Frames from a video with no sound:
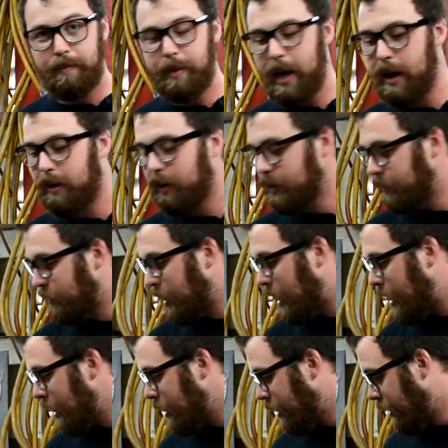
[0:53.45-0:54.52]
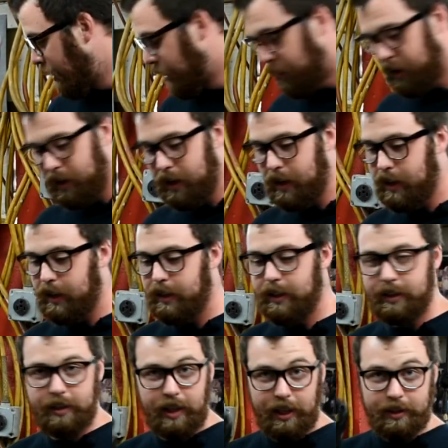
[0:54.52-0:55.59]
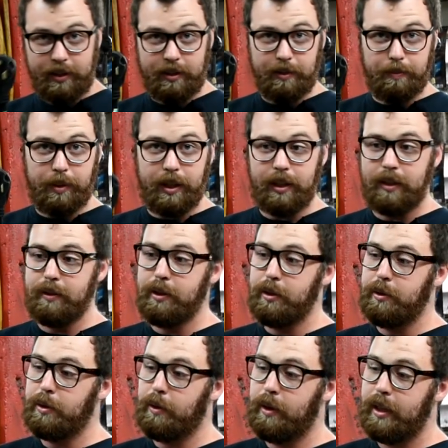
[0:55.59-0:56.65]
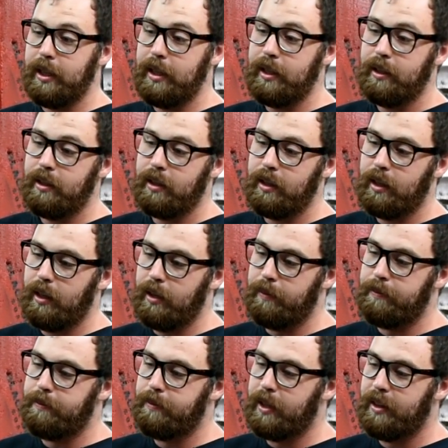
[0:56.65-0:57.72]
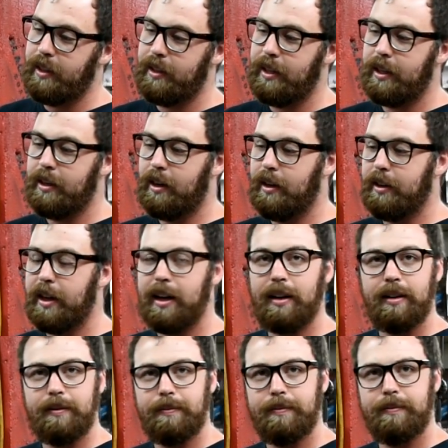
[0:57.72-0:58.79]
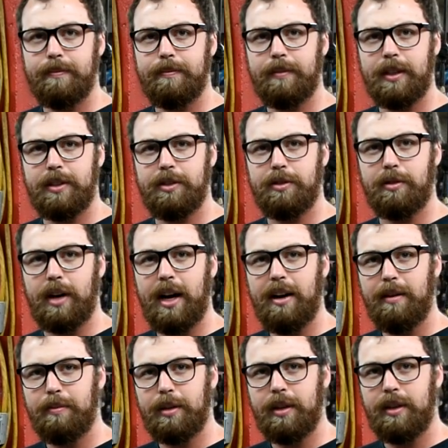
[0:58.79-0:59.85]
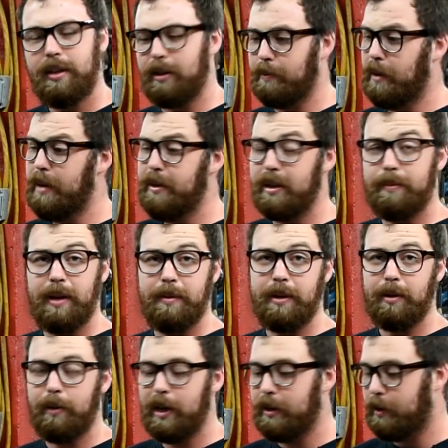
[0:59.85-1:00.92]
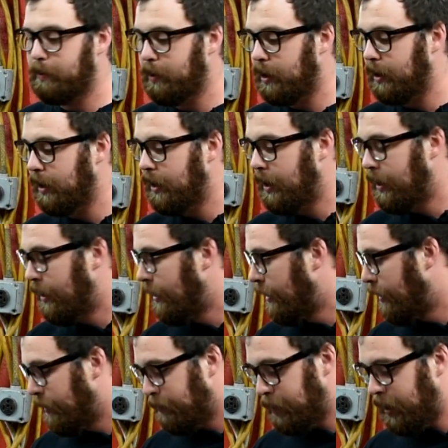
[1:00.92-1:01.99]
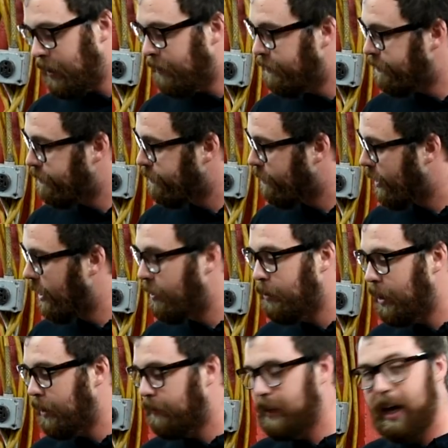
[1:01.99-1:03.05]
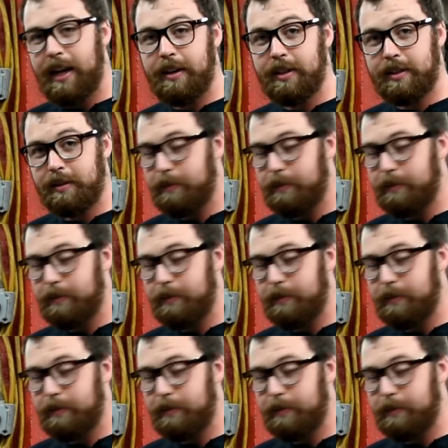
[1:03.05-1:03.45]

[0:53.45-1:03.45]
power you've got. In this case, it's a big 220, I think they call that a dryer plug, or maybe it might be a welder plug. But anyway, that doesn't